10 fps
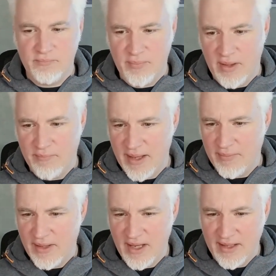but
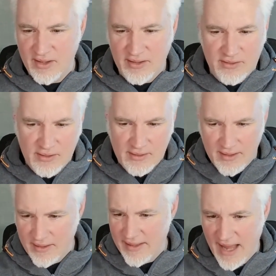maybe I just
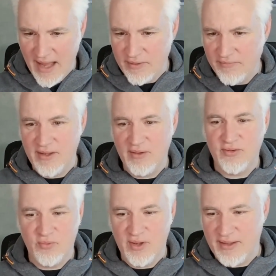haven't found
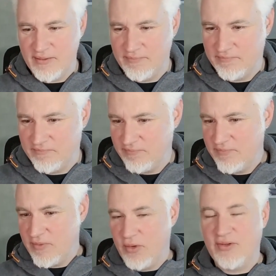the right
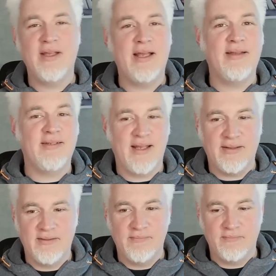use case yet.